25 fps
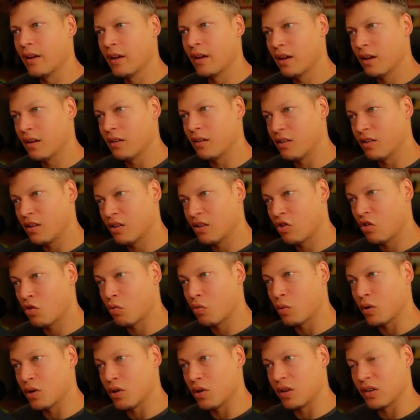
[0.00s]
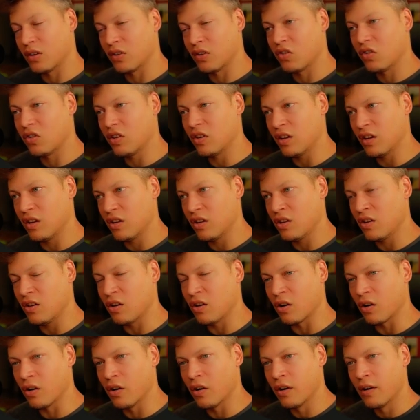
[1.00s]
And this is what you can see
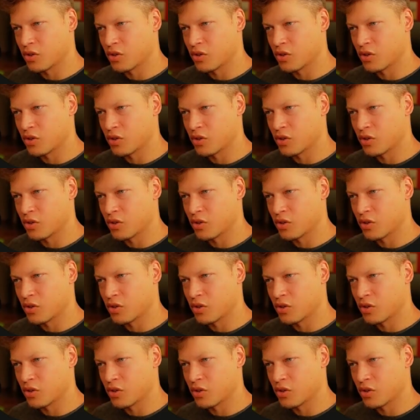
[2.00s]
here.